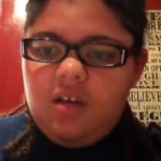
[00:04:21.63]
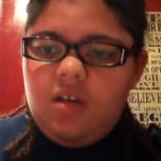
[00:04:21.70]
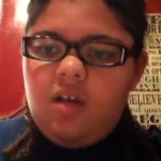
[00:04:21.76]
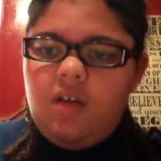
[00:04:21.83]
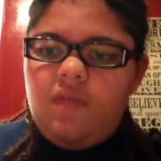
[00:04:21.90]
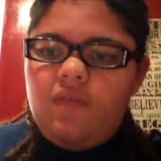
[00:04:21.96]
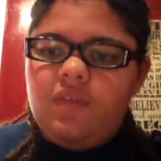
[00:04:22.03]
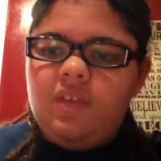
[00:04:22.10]

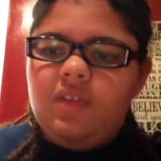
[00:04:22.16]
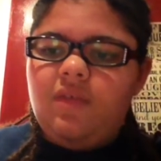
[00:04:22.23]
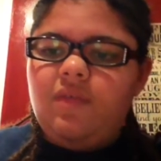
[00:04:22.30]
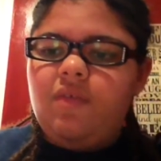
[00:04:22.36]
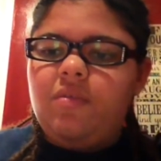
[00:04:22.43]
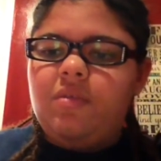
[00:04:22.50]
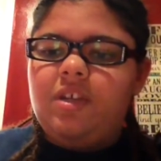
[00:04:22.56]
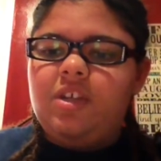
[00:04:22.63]
of the
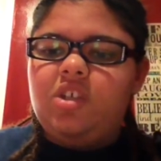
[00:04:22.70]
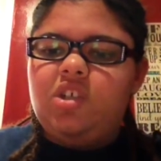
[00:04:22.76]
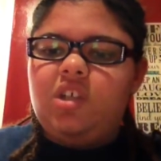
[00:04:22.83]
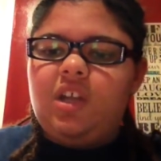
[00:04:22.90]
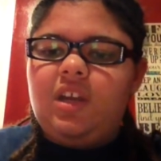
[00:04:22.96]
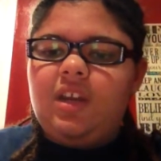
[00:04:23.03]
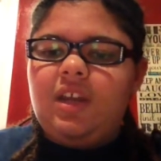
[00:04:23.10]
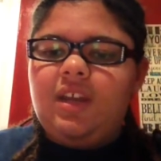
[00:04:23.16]

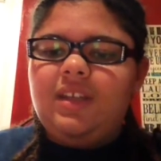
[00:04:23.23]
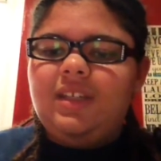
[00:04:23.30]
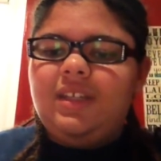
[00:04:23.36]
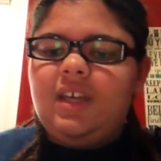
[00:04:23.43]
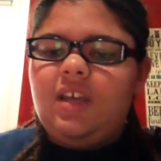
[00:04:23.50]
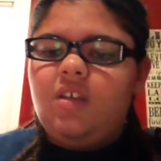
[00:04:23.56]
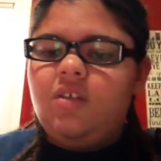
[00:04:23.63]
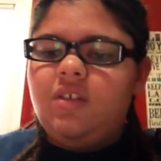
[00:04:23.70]
formation and to
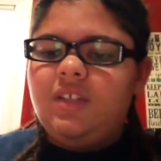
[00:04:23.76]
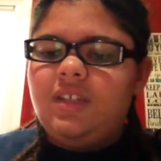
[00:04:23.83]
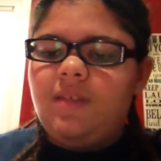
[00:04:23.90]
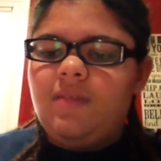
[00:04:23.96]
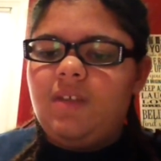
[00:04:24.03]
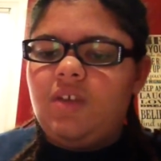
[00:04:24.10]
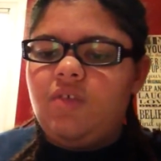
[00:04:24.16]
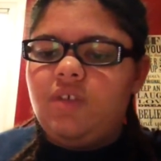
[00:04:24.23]
tell
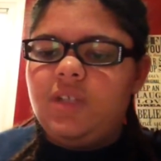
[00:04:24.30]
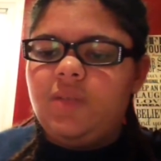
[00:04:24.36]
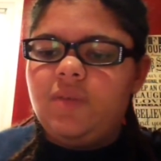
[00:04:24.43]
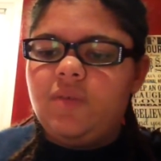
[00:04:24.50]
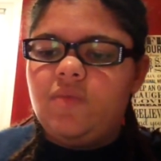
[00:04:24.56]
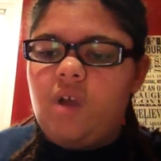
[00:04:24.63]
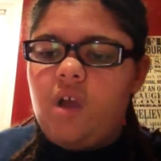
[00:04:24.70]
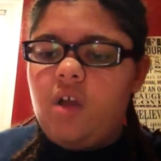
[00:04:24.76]
herself that Chris
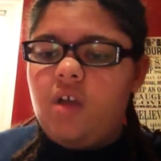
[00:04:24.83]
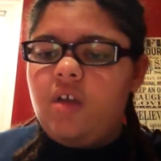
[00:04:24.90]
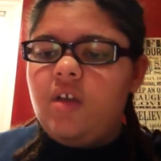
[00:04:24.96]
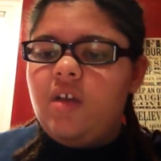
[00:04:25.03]
was wrong.